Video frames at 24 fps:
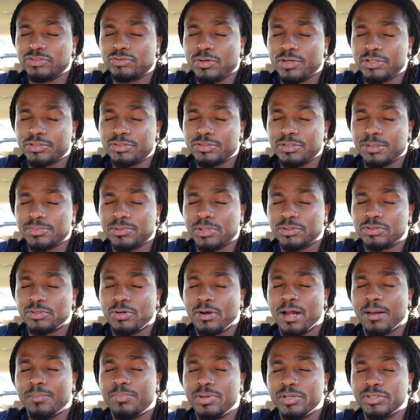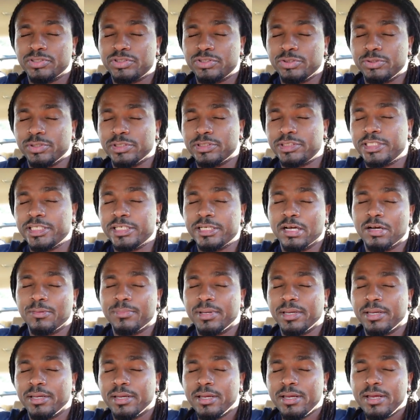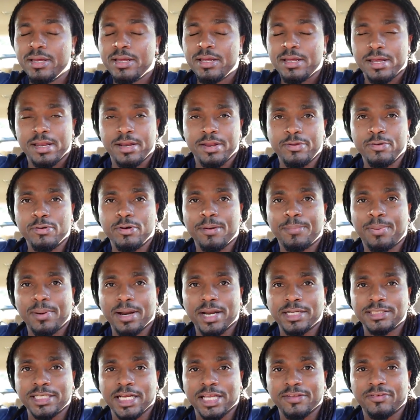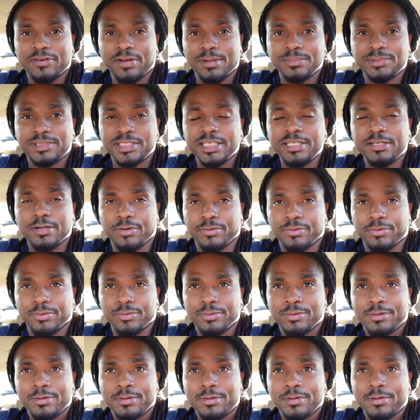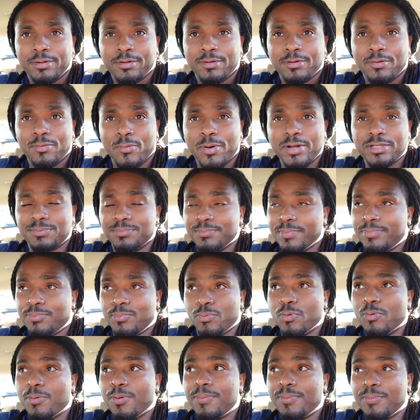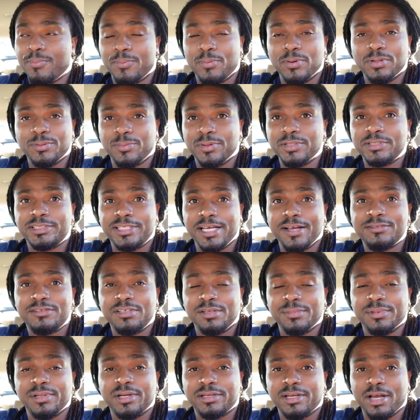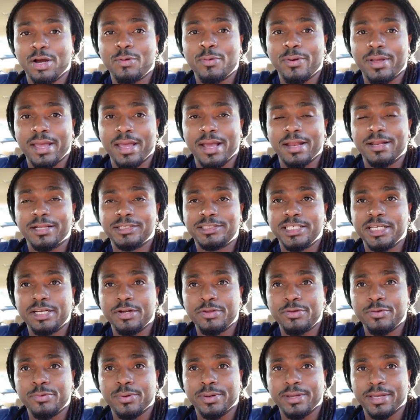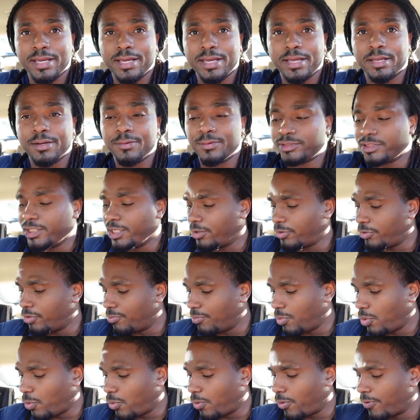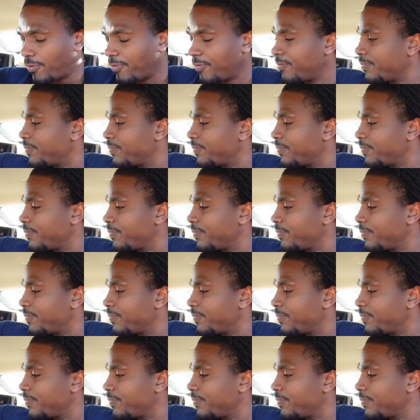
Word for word: trust you. I'm so sorry I pushed you to cheat on me. And you'll apologize for them cheating on you, which which gives them the go-ahead to cheat on you again, to cheat on you more.